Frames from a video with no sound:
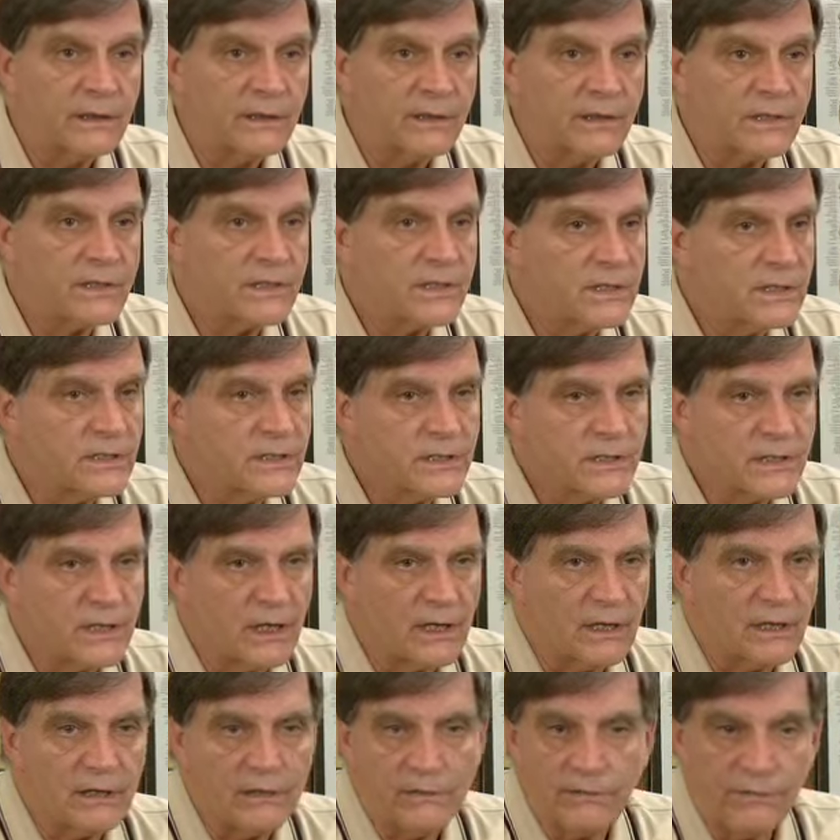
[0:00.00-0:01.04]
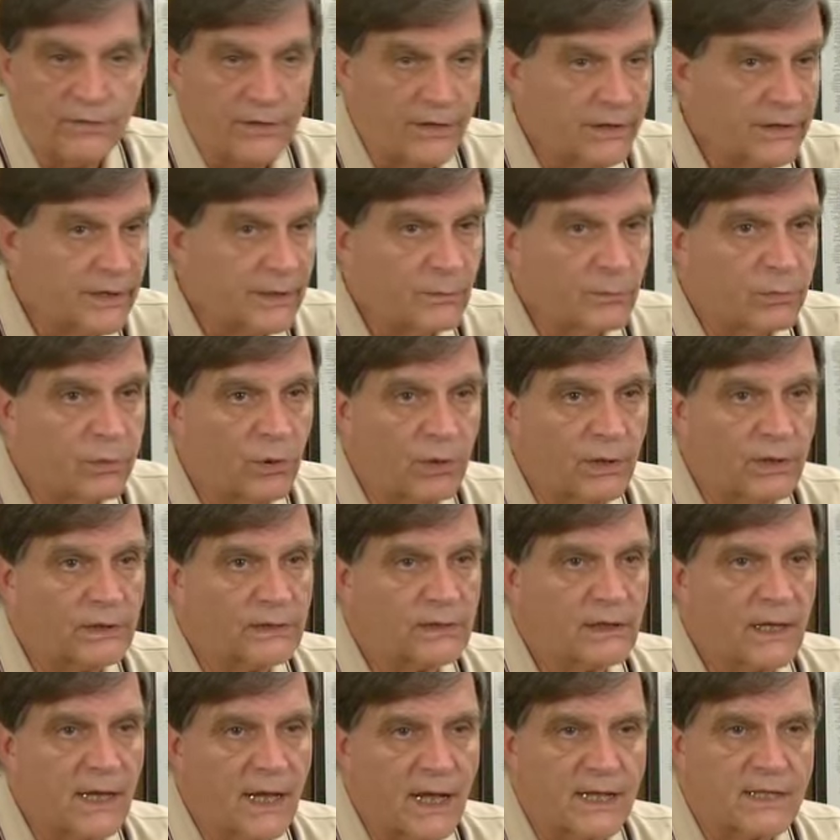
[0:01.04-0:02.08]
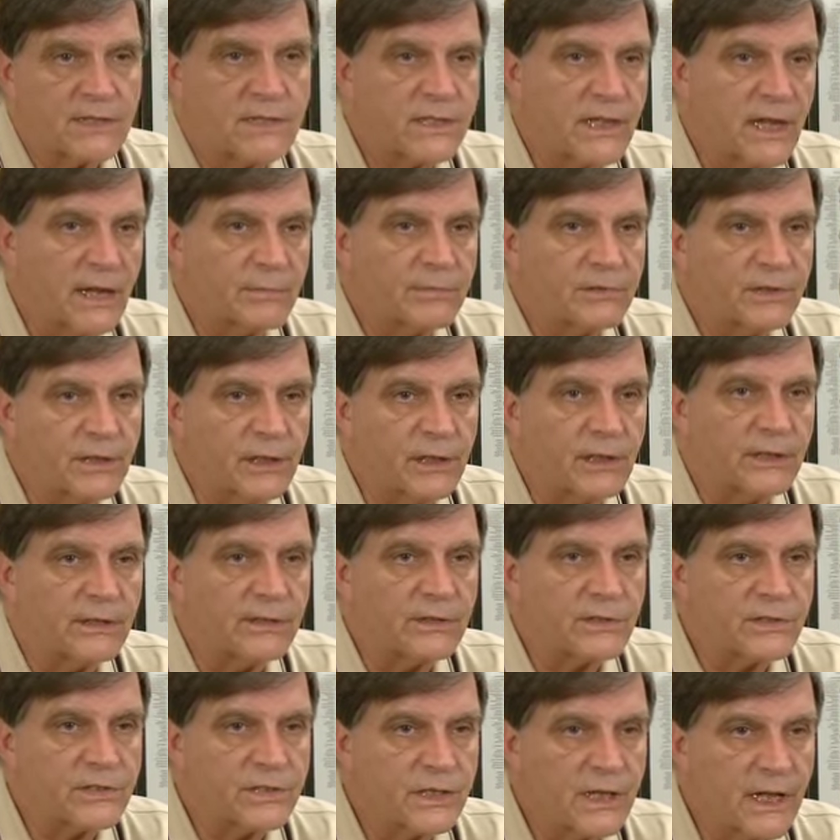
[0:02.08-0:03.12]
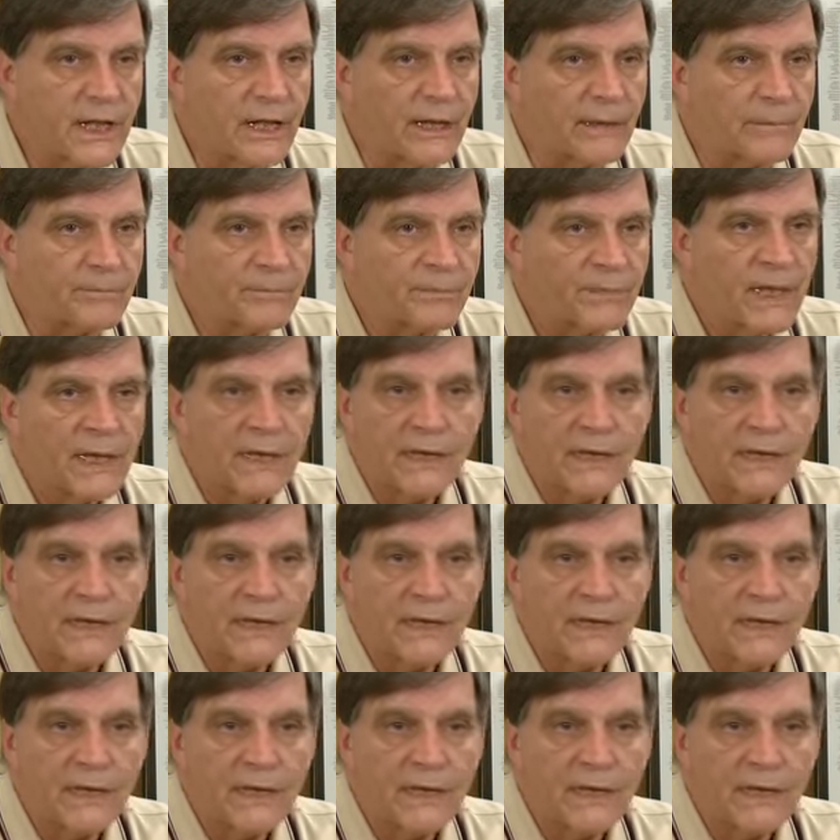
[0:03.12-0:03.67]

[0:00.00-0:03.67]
This is a very important concept to understand.